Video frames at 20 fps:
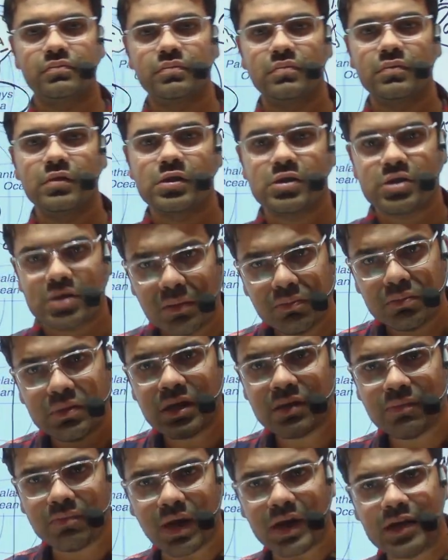Something
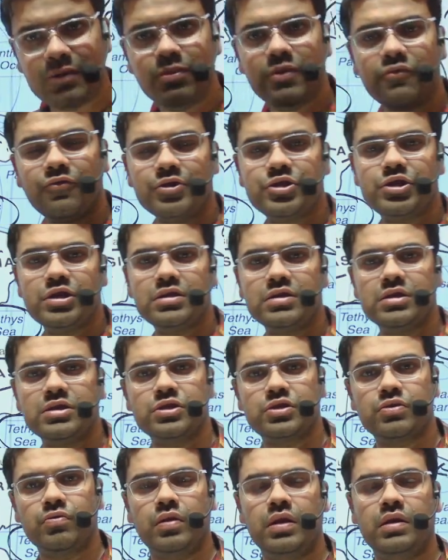might be fishy in this
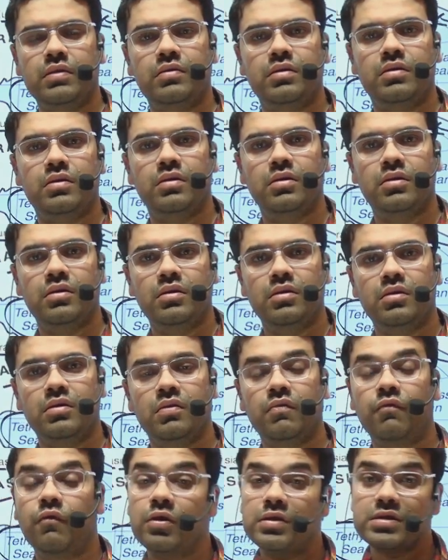theory.
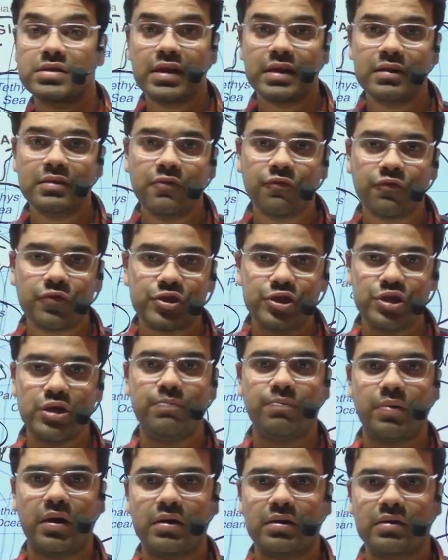What's that, the fishy part?